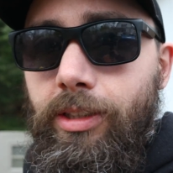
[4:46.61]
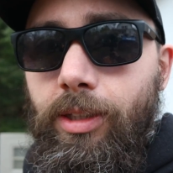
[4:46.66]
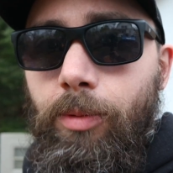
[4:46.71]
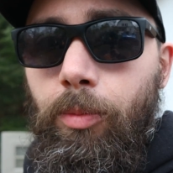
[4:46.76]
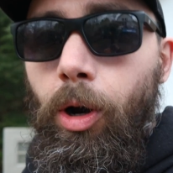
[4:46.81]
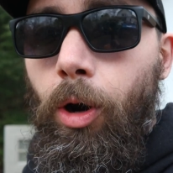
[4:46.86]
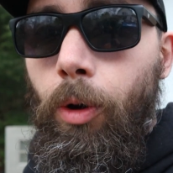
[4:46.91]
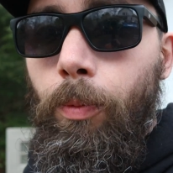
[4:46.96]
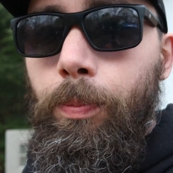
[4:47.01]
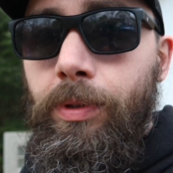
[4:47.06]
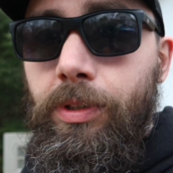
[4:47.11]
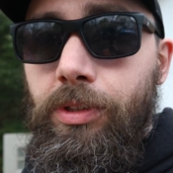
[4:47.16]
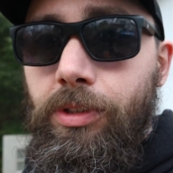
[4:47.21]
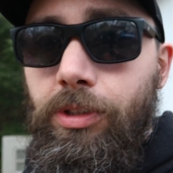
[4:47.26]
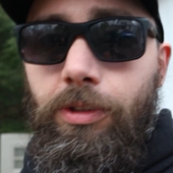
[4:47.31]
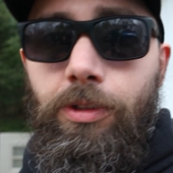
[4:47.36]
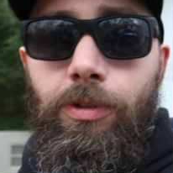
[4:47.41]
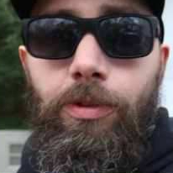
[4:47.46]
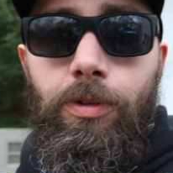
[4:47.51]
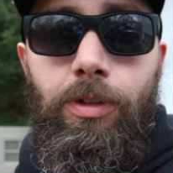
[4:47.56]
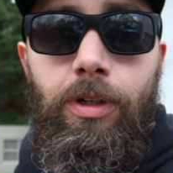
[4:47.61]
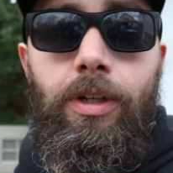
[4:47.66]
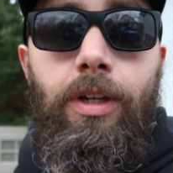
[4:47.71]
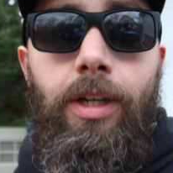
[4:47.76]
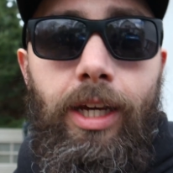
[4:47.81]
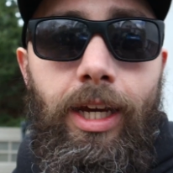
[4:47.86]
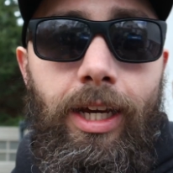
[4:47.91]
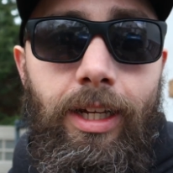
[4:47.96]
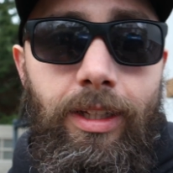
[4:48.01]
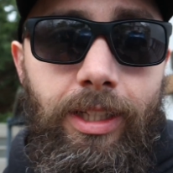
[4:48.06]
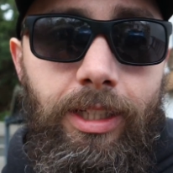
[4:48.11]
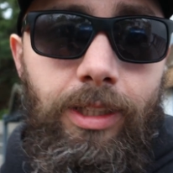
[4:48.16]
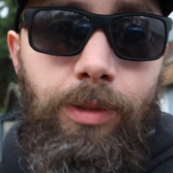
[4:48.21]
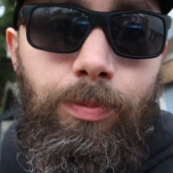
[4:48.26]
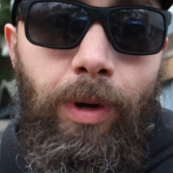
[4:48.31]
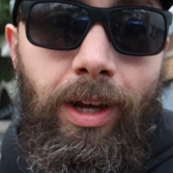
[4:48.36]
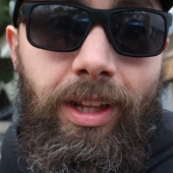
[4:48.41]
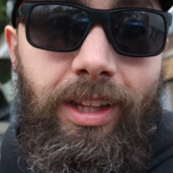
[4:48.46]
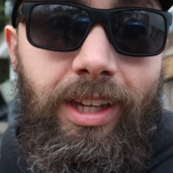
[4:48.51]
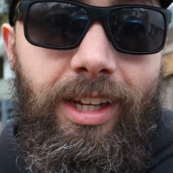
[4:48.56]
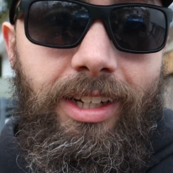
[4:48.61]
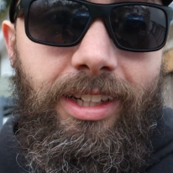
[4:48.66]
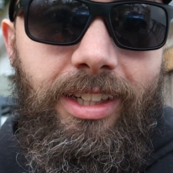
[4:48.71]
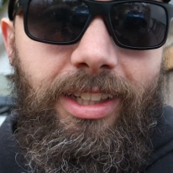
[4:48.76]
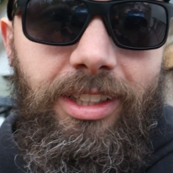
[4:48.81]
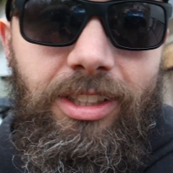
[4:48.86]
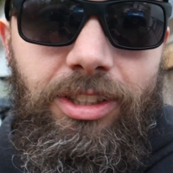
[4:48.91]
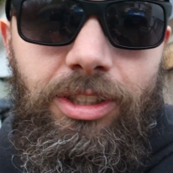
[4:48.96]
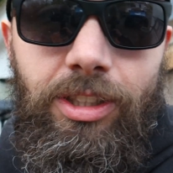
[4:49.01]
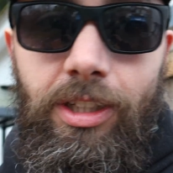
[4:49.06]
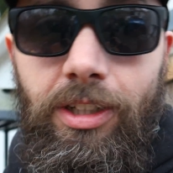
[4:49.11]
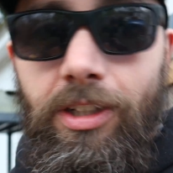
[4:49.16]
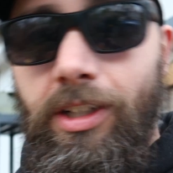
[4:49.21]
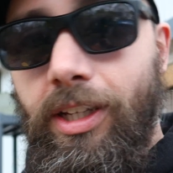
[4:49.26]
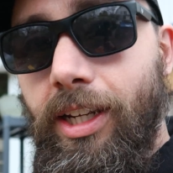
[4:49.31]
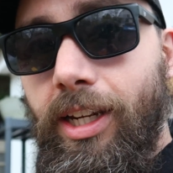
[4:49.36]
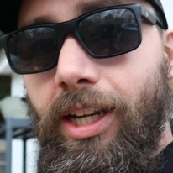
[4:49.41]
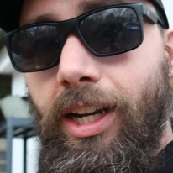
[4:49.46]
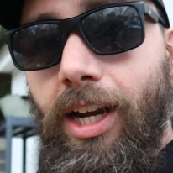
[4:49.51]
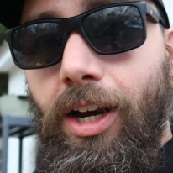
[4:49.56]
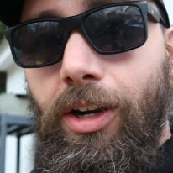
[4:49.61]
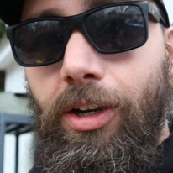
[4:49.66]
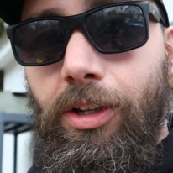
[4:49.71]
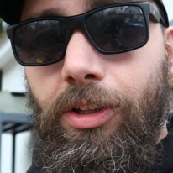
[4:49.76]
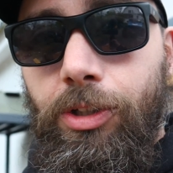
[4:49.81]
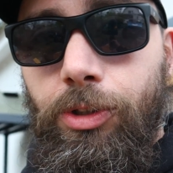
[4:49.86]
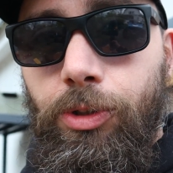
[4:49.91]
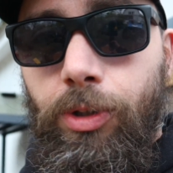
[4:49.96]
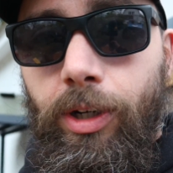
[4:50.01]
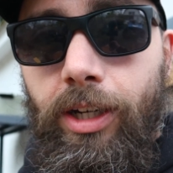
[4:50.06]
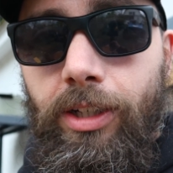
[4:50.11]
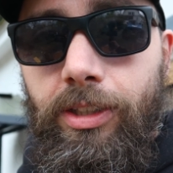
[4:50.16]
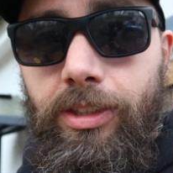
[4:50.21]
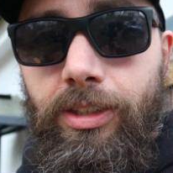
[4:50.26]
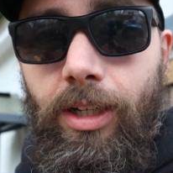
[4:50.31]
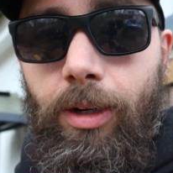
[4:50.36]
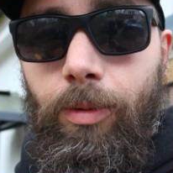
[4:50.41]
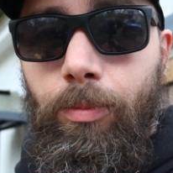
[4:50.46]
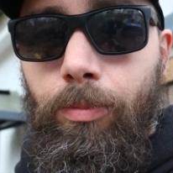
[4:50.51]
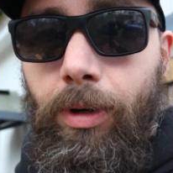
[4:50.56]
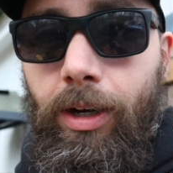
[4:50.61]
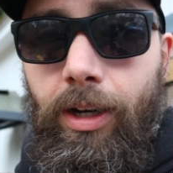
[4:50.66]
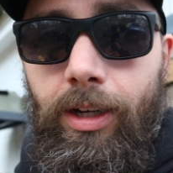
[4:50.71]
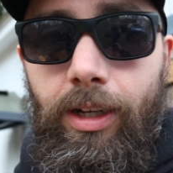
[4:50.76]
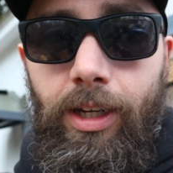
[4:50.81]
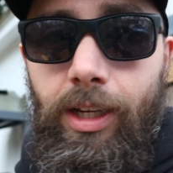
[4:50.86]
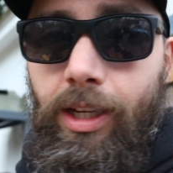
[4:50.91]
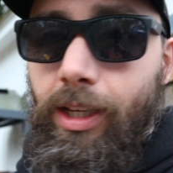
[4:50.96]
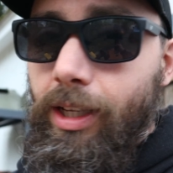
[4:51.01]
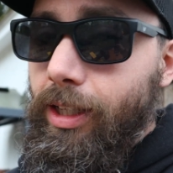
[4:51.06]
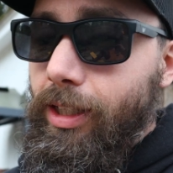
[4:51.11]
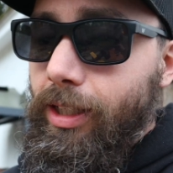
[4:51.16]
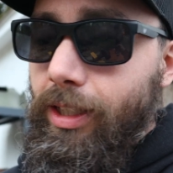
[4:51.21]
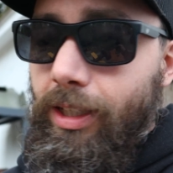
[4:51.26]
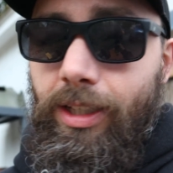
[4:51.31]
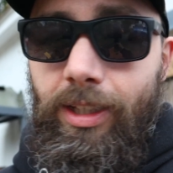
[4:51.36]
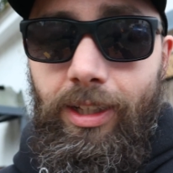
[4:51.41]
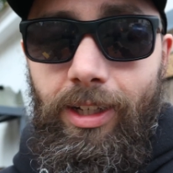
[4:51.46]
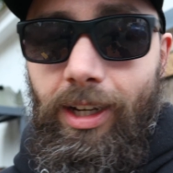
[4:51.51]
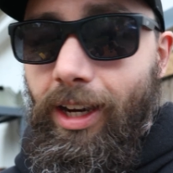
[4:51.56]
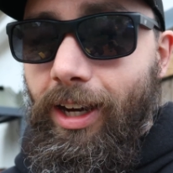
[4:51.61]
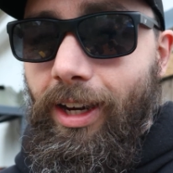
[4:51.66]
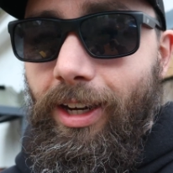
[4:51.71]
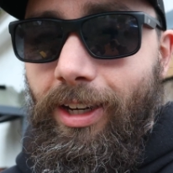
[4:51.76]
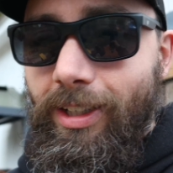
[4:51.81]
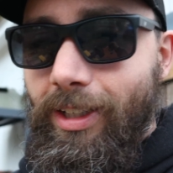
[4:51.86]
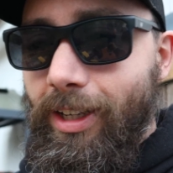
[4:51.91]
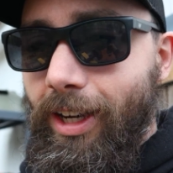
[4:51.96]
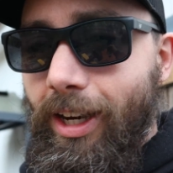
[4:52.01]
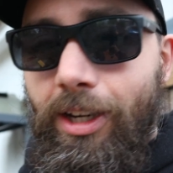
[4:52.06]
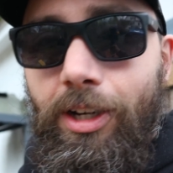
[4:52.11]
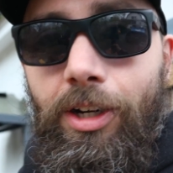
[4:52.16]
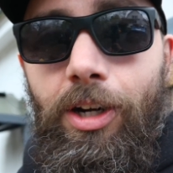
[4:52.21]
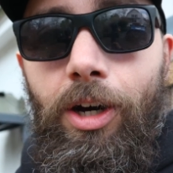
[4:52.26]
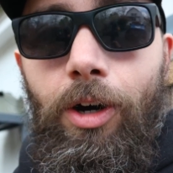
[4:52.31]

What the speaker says: I'm hoping to, at least by the end of this year, get it out on the trail some, but I don't